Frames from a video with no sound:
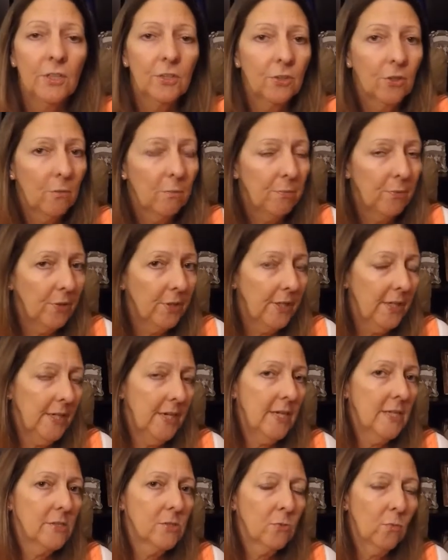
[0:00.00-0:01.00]
your booking
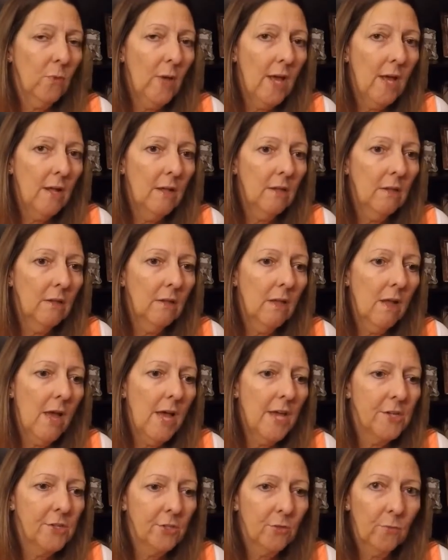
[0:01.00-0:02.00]
as well,
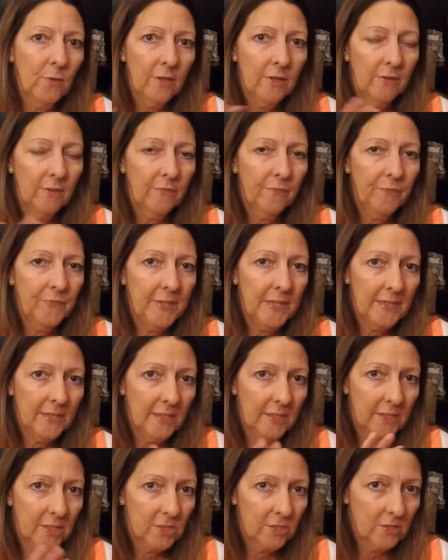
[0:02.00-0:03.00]
under where
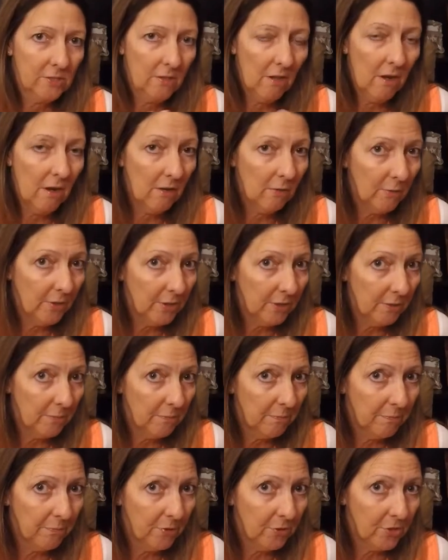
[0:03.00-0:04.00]
you
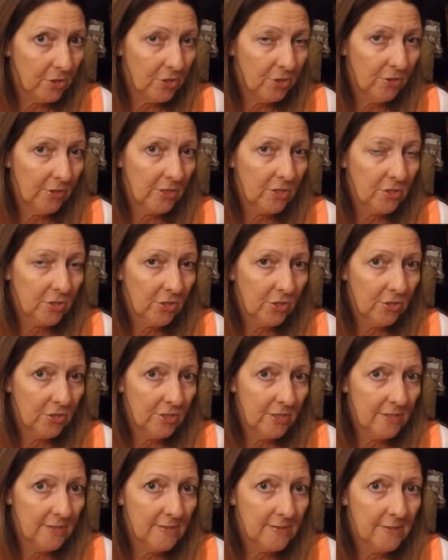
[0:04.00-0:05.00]
can purchase your
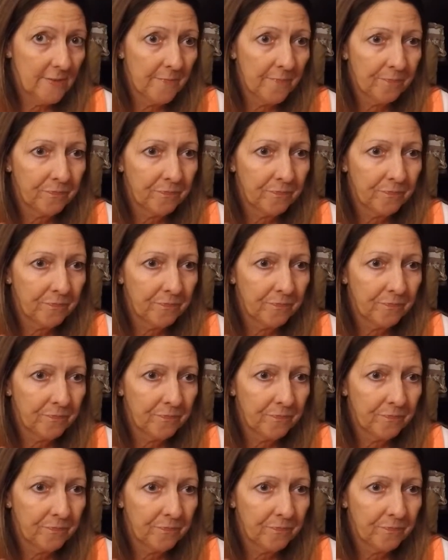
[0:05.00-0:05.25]
excursions.